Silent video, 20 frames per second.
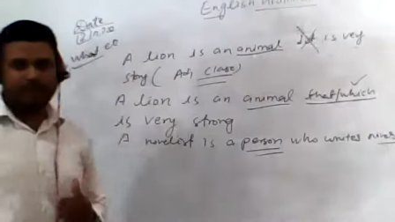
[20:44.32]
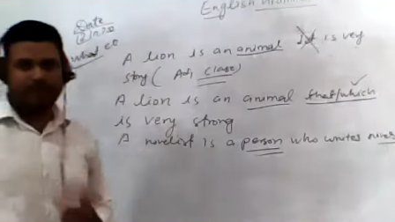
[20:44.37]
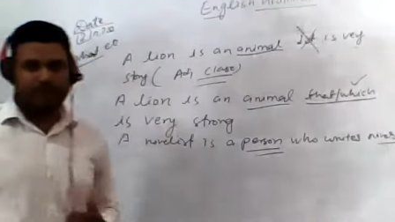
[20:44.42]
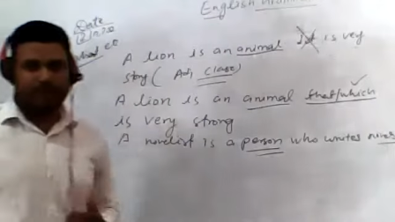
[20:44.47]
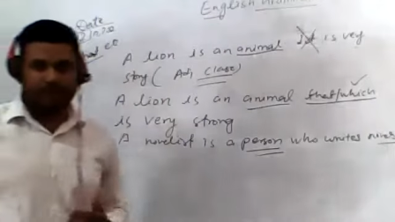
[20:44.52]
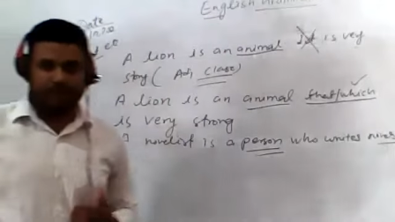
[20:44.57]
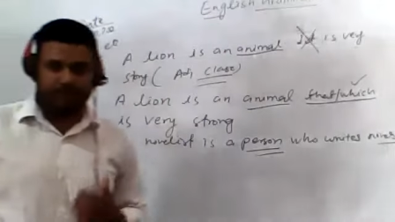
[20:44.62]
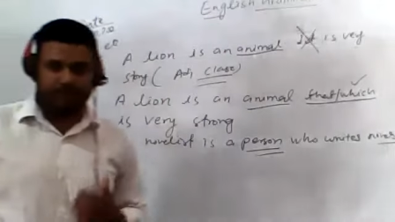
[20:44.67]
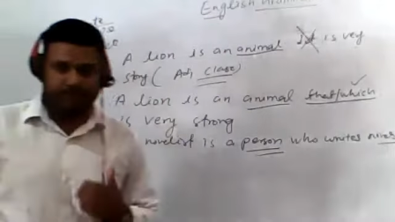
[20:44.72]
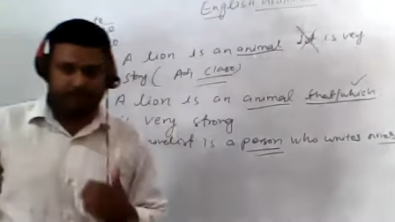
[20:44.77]

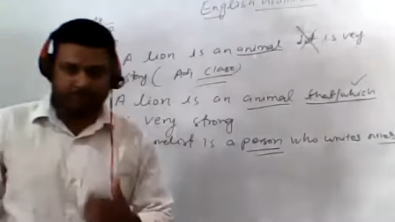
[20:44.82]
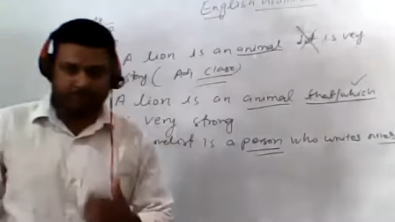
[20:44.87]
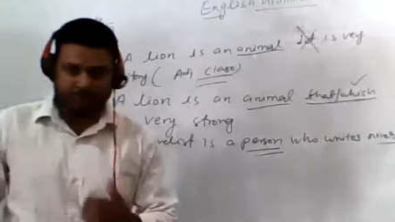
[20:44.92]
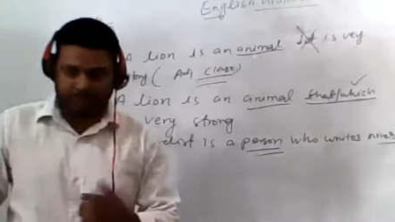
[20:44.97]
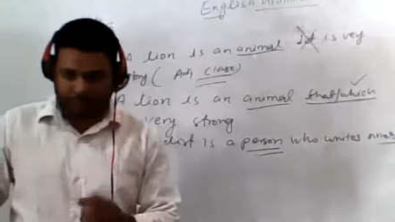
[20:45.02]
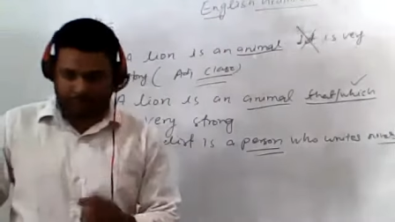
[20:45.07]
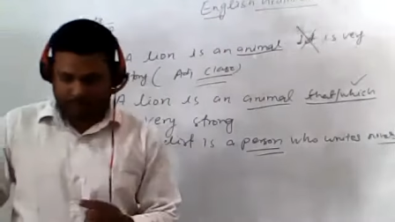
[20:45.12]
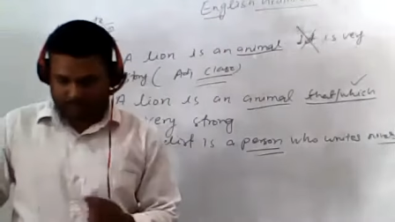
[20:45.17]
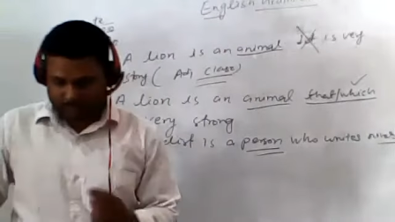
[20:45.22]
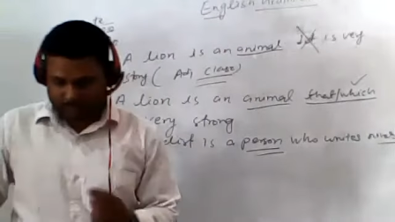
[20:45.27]
little bit
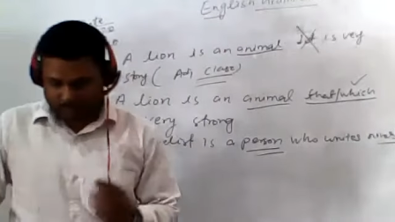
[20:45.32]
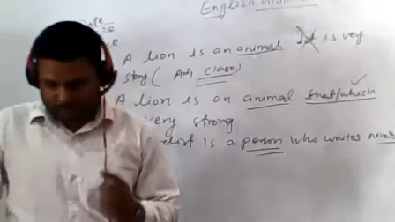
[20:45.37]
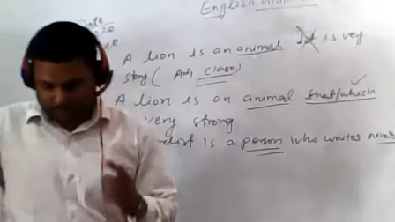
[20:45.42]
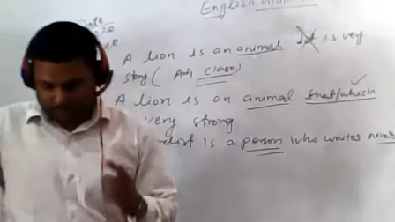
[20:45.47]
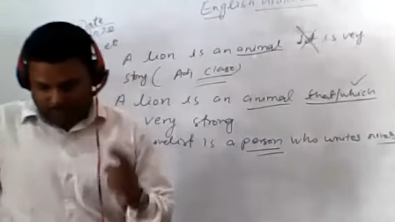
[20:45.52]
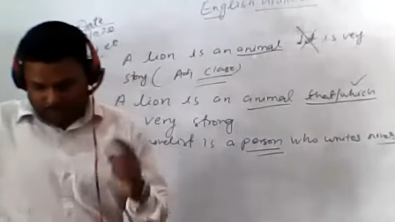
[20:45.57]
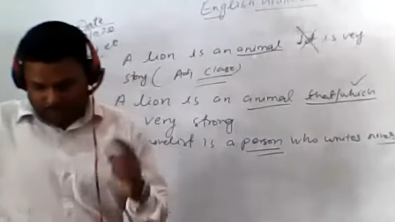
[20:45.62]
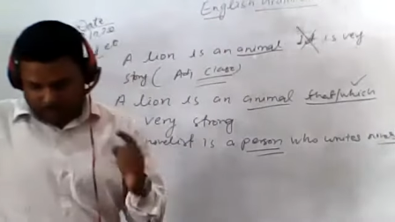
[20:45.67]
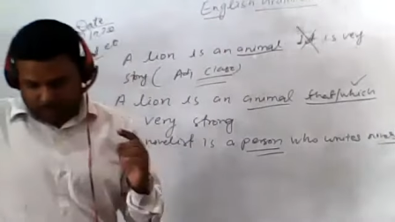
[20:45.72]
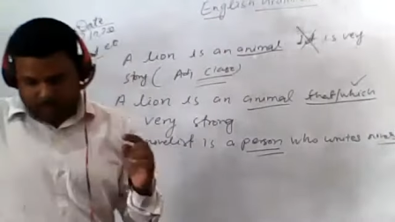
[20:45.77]
difficult one.
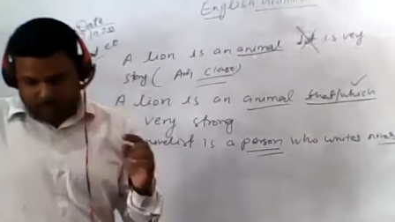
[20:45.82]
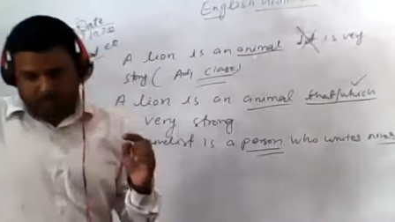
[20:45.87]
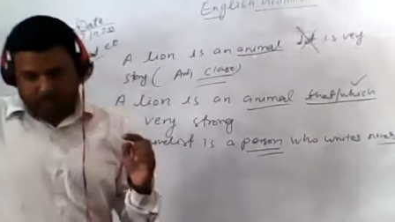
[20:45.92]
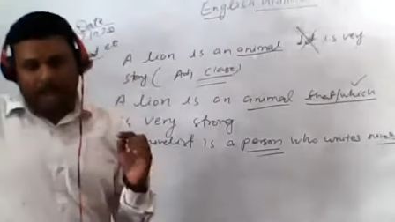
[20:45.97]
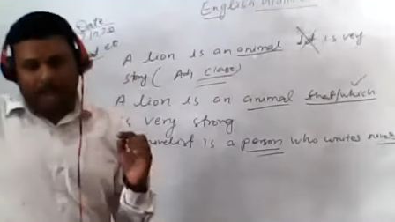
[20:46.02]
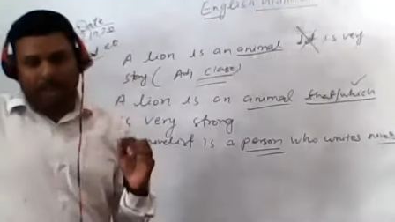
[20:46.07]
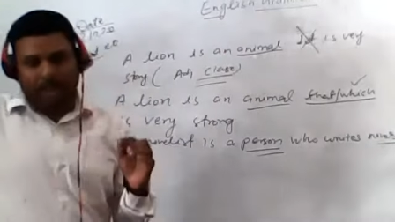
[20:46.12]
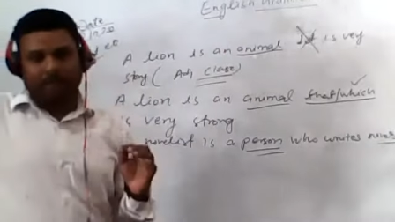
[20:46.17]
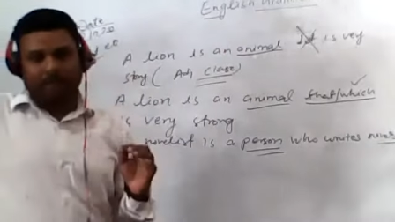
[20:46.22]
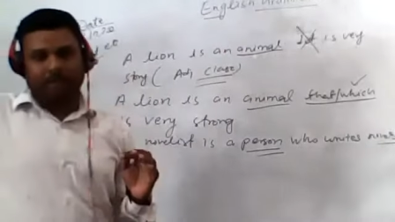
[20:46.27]
So
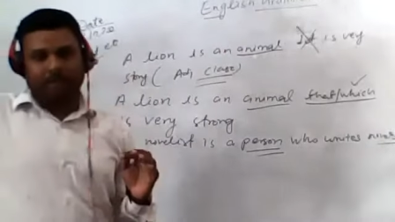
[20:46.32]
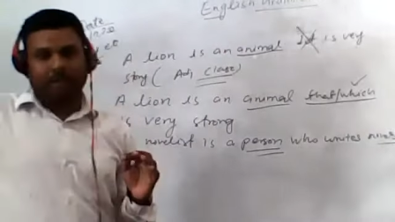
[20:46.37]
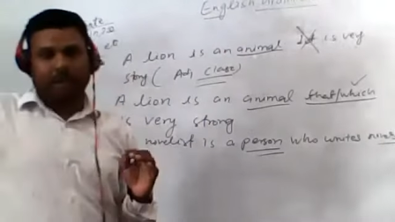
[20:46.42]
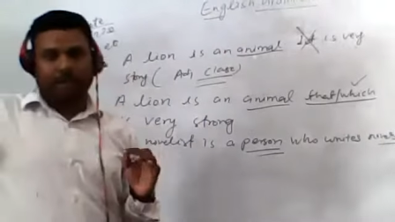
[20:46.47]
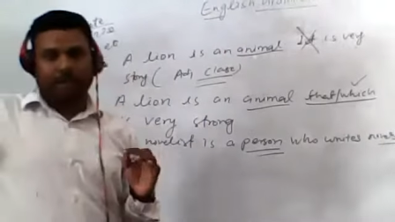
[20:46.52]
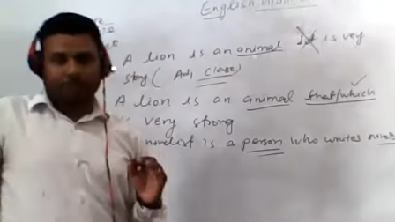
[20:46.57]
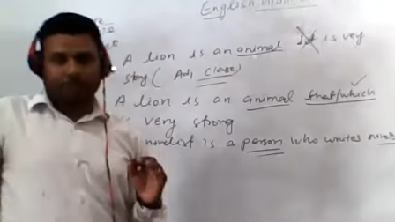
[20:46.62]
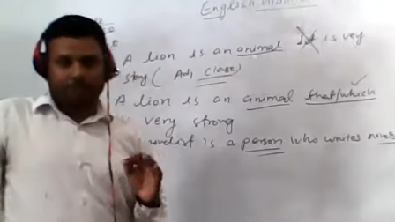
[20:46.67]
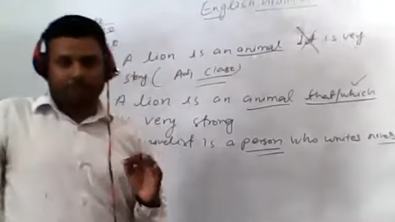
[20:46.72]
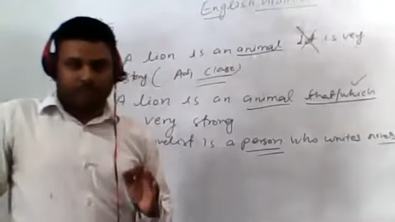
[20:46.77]
I will
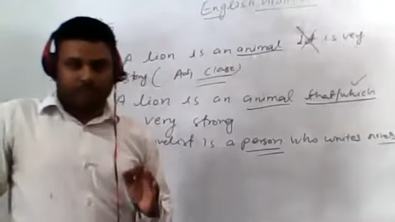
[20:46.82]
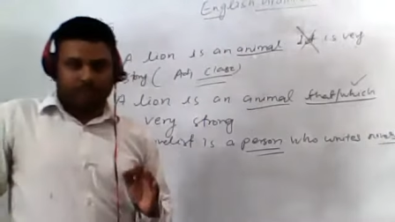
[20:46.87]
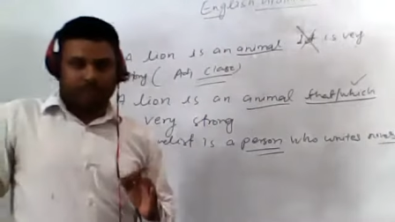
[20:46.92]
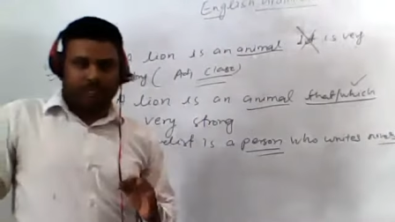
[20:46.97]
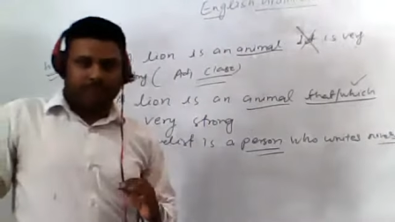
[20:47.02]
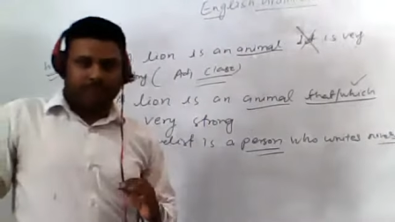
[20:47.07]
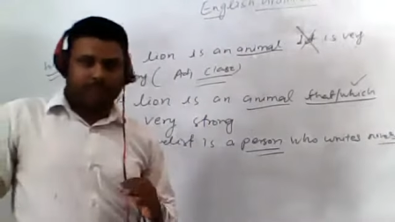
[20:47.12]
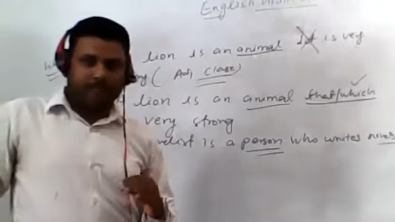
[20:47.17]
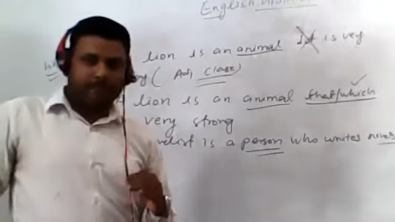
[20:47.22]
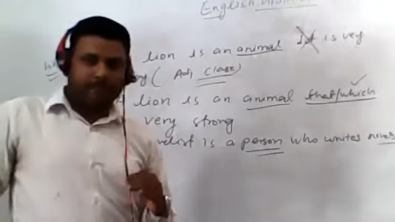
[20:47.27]
come to this
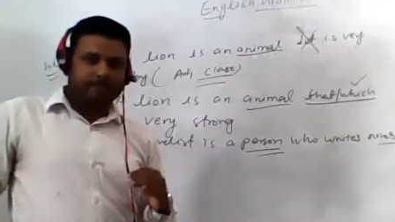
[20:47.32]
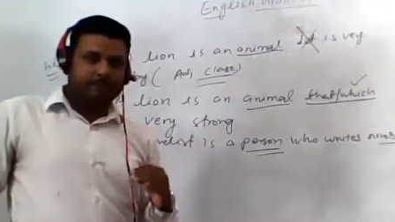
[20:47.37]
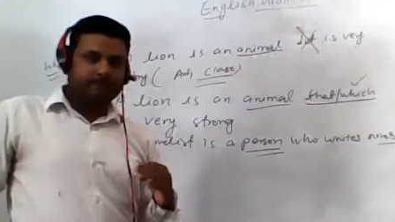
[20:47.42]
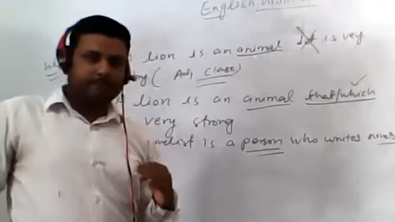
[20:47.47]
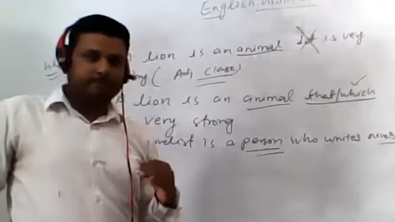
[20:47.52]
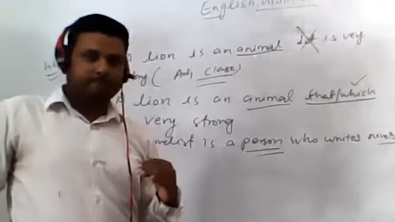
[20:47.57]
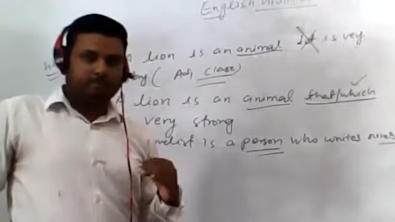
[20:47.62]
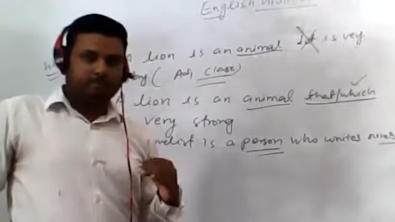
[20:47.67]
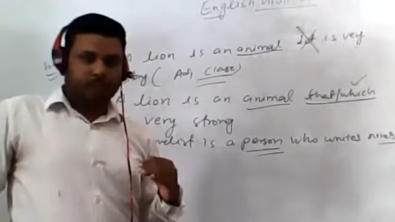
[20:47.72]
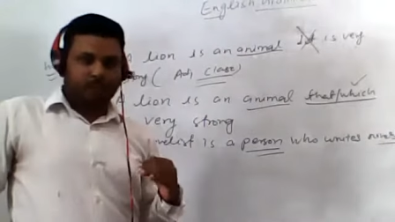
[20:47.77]
sentence
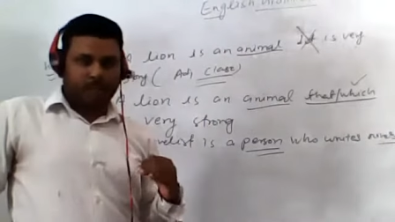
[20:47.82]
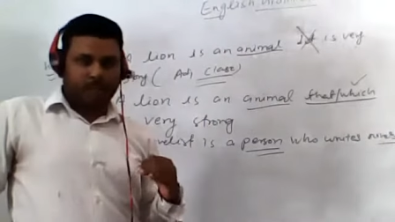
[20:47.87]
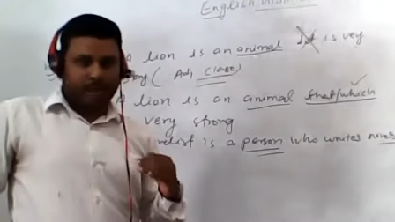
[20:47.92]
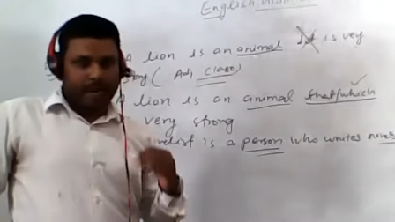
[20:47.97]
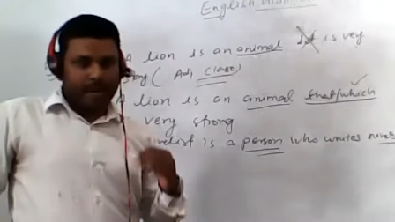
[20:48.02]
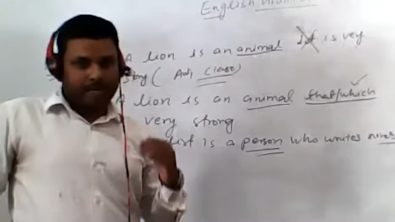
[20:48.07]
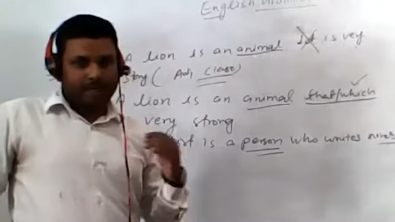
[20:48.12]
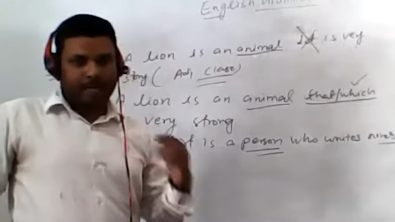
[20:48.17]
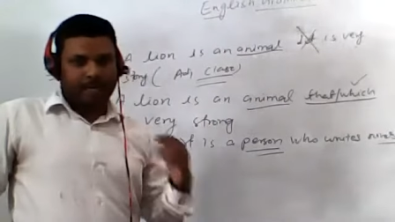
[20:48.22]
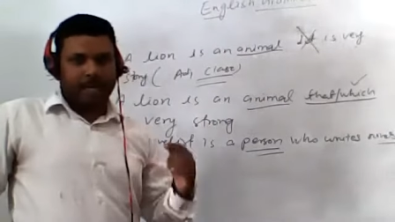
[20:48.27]

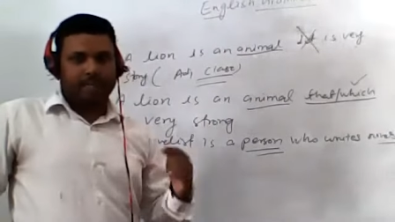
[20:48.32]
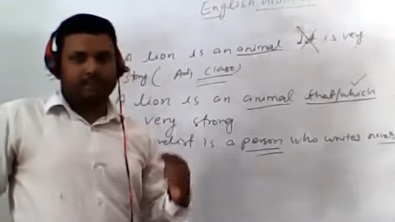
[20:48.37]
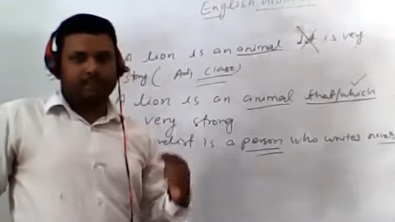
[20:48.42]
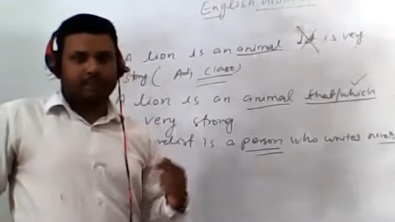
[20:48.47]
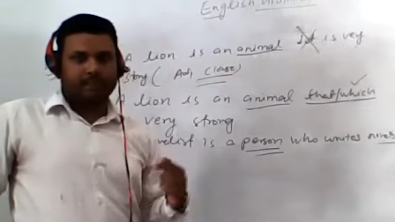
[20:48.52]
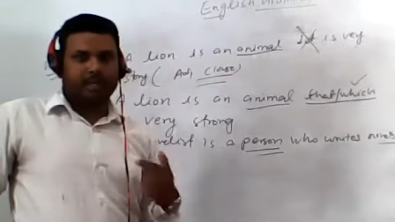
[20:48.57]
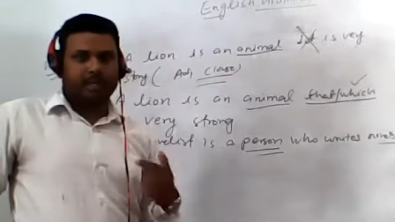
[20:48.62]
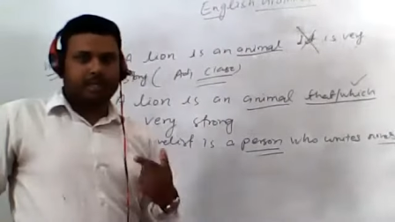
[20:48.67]
at last.